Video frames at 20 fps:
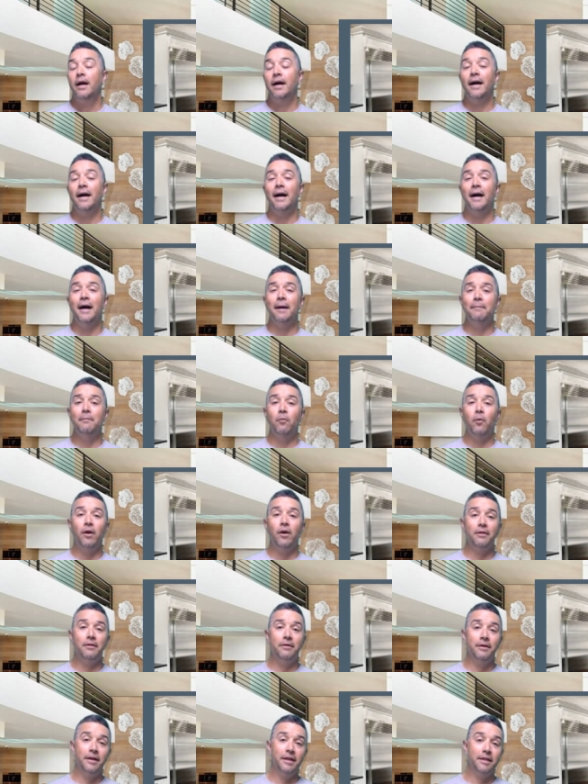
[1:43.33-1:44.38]
um,
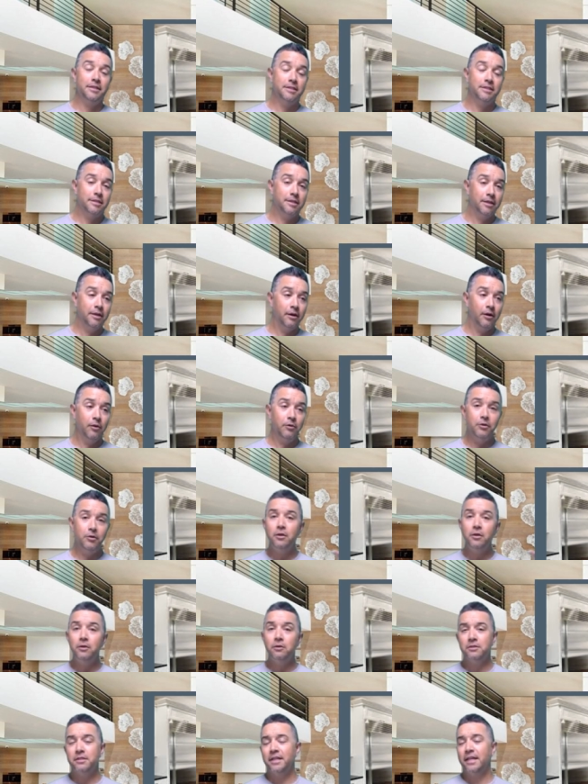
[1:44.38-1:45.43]
whether it's, you know,
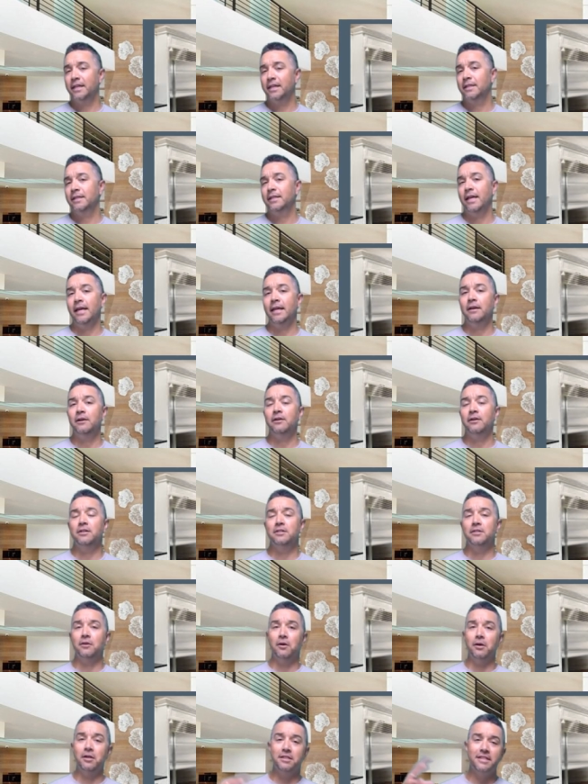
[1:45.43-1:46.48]
noodles in containers
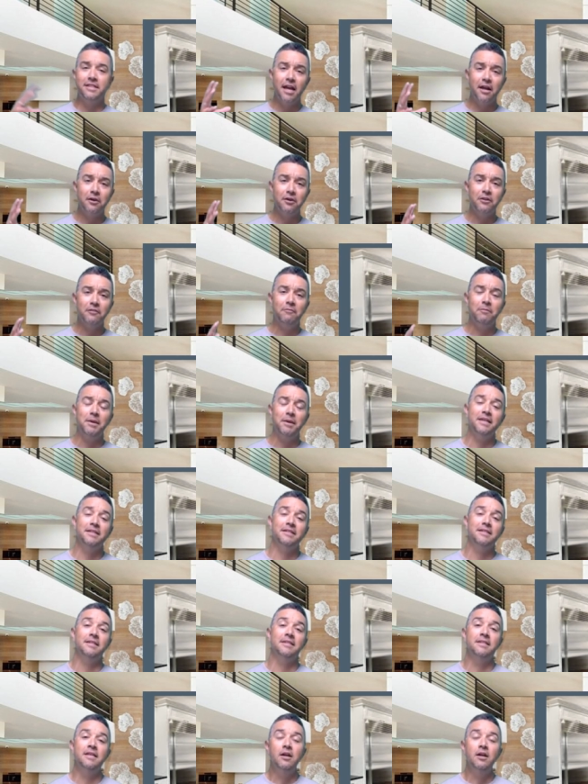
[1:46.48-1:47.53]
or decorative
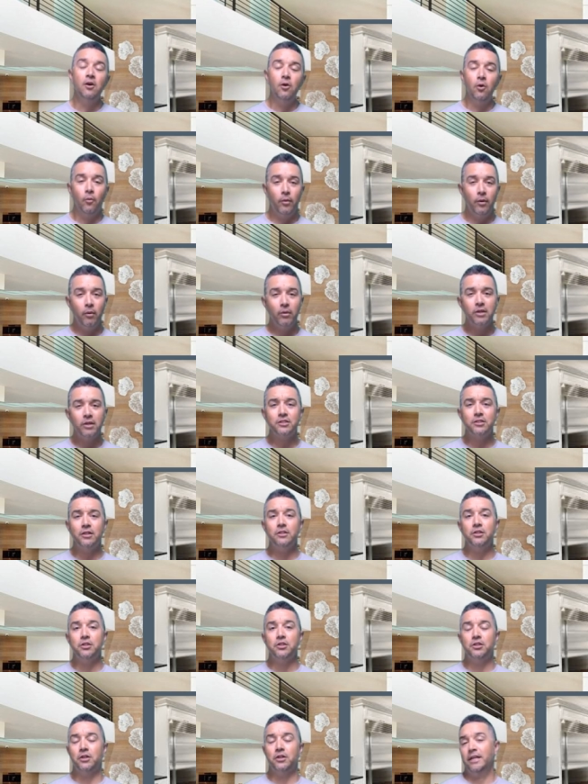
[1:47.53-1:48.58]
pieces we want to start
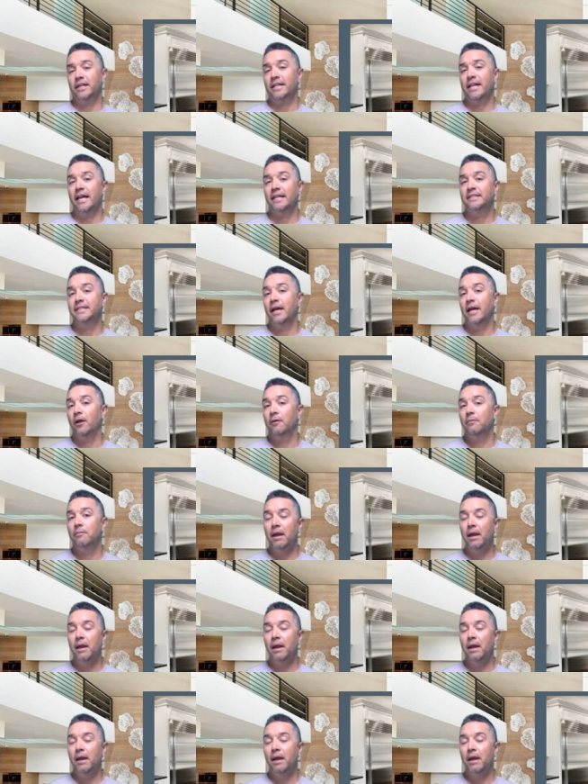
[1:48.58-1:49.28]
to shrink that down.